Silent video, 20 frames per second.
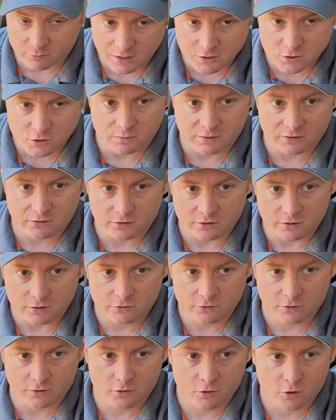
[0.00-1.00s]
measurements are
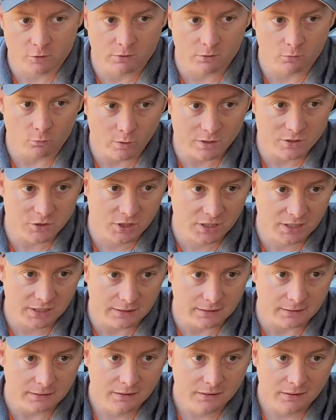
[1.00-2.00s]
used to determine which
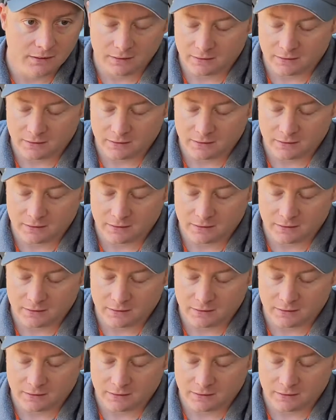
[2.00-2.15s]
kit